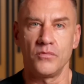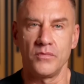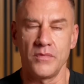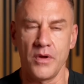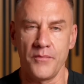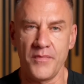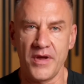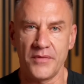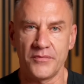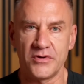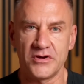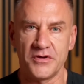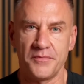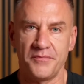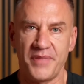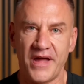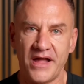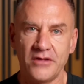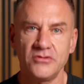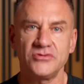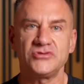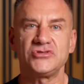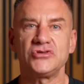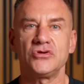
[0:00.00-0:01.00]
Remember to
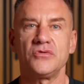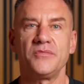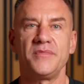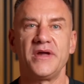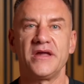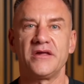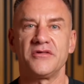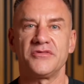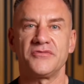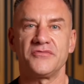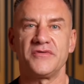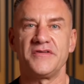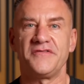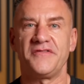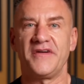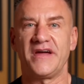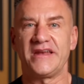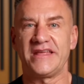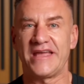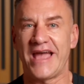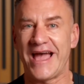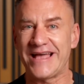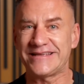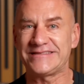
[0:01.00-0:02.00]
balance your omega three
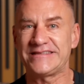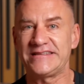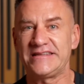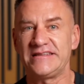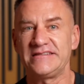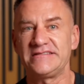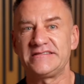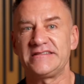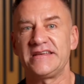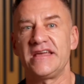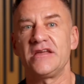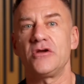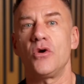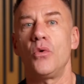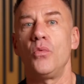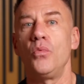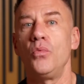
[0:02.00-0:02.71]
fatty acid intake